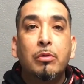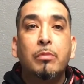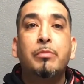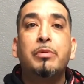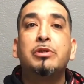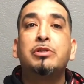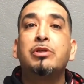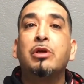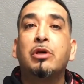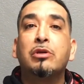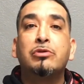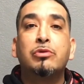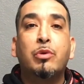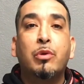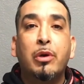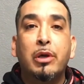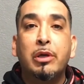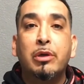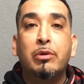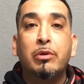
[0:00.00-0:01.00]
but you also
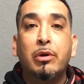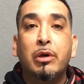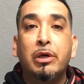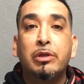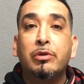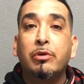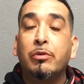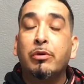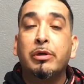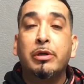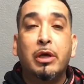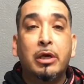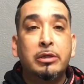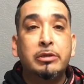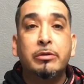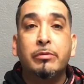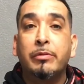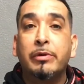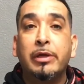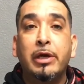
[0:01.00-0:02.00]
got to go out there and knock
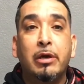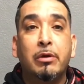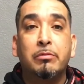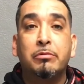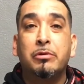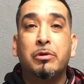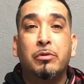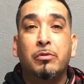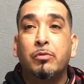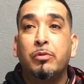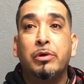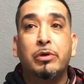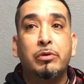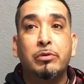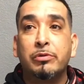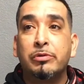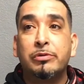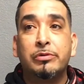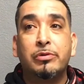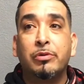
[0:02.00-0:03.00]
somebody out. No will
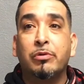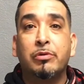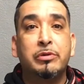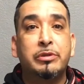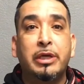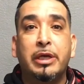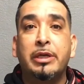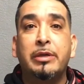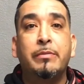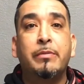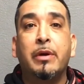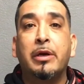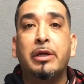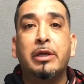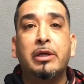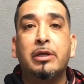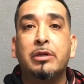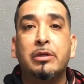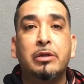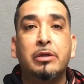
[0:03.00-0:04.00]
towards anybody
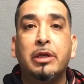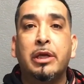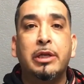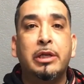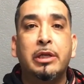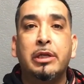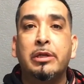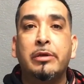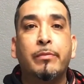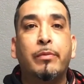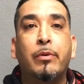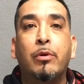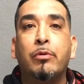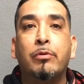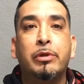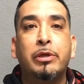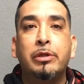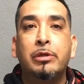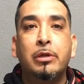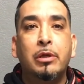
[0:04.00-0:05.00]
and any
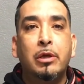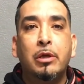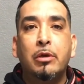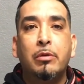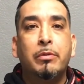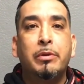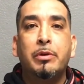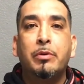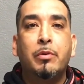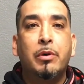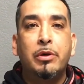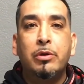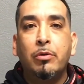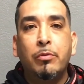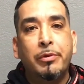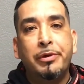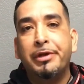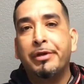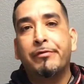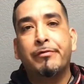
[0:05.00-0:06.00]
opponent. We don't want
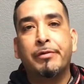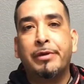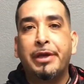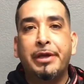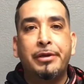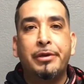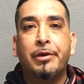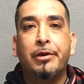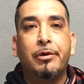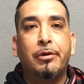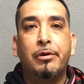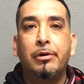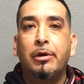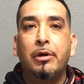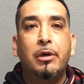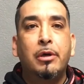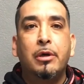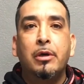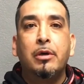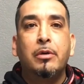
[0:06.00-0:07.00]
nobody ever getting hurt.
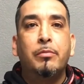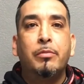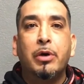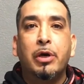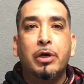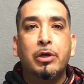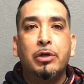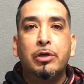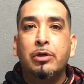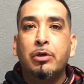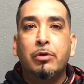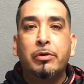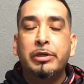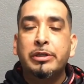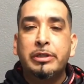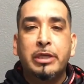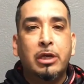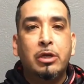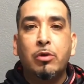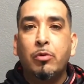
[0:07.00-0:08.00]
But he's
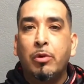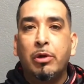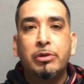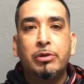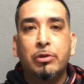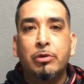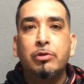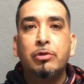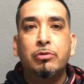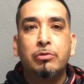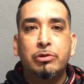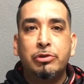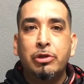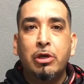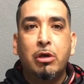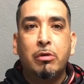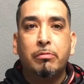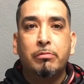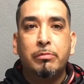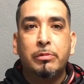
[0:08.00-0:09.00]
got to go out there and do his
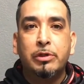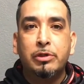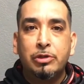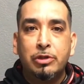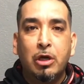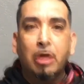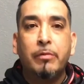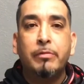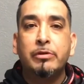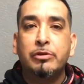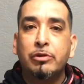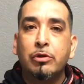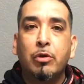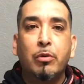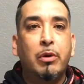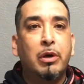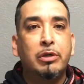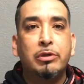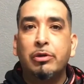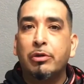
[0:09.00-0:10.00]
job. His job is to go
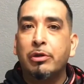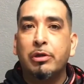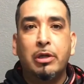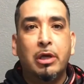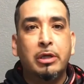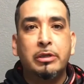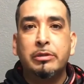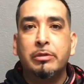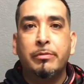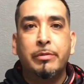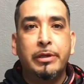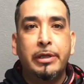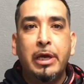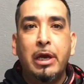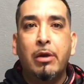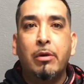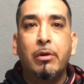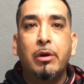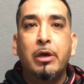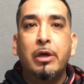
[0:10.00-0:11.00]
out there to knock somebody
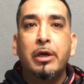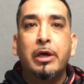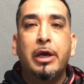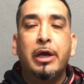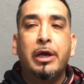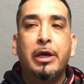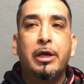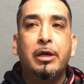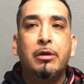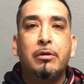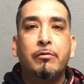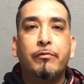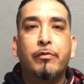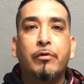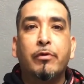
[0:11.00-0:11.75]
out. And